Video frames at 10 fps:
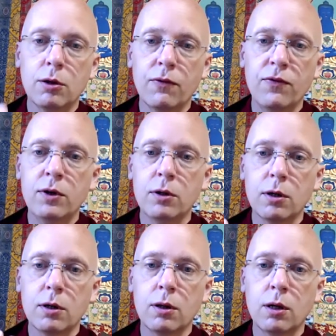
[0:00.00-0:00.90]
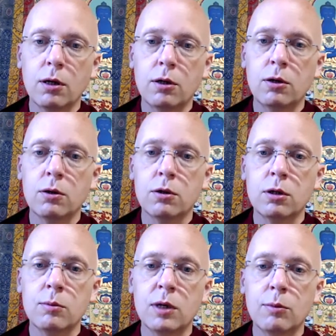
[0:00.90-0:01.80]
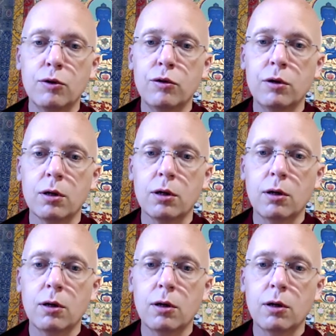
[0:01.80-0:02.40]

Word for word: the feeling that he or she may be seeing,